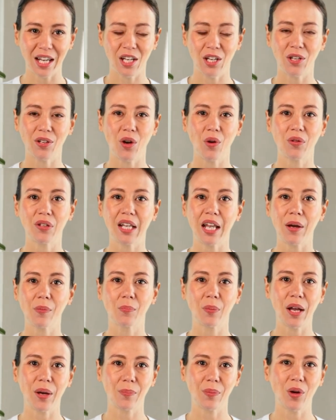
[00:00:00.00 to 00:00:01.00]
You don't need
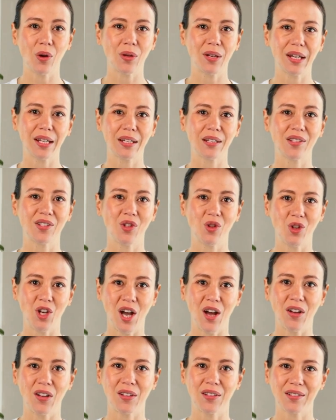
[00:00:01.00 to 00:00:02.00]
big buildings,
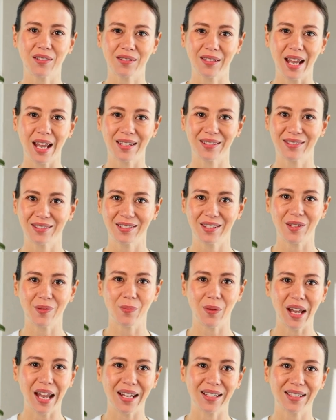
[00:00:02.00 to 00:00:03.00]
chairs, desks,
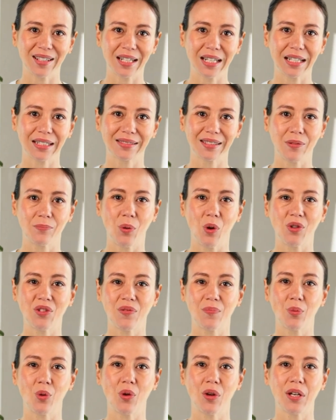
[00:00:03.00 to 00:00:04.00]
PCs, and most
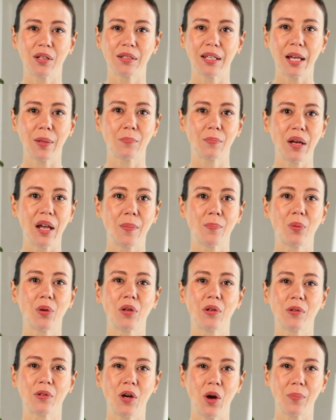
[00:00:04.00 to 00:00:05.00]
importantly,
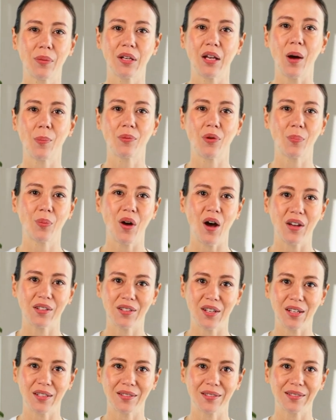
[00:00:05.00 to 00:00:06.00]
people gumming up the
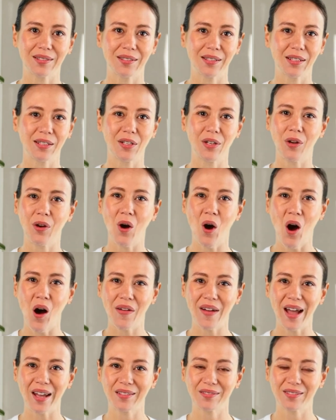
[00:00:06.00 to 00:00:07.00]
process. All
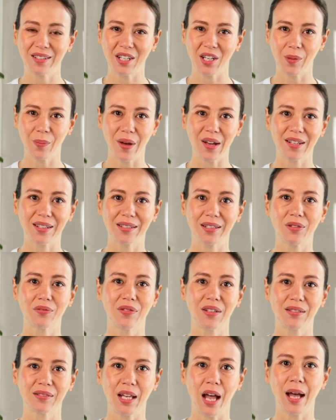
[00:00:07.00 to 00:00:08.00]
that is expensive
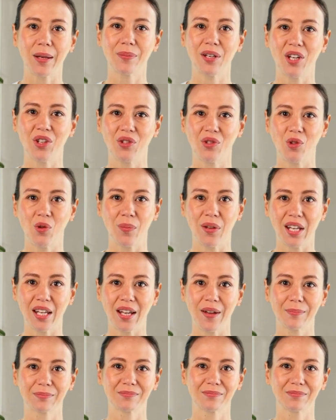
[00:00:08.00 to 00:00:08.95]
and time-consuming.